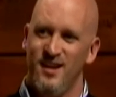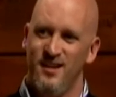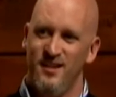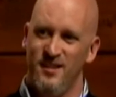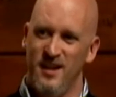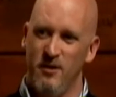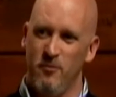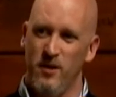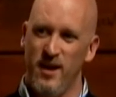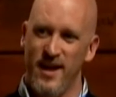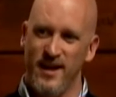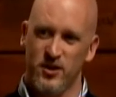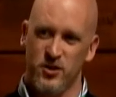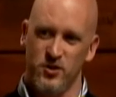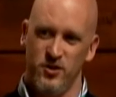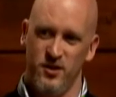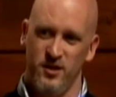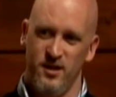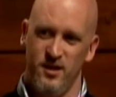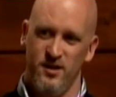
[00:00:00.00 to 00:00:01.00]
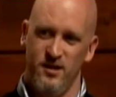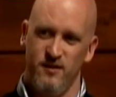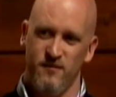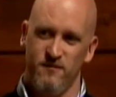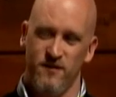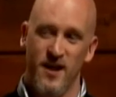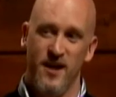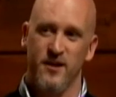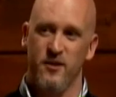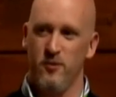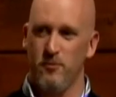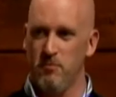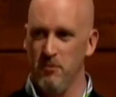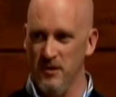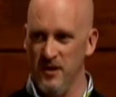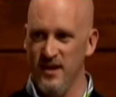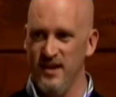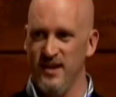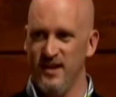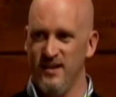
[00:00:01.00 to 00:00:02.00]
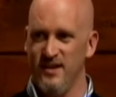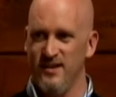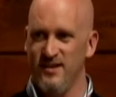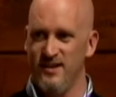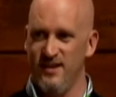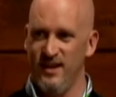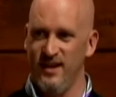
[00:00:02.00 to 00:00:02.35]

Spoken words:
they would actually fly their plane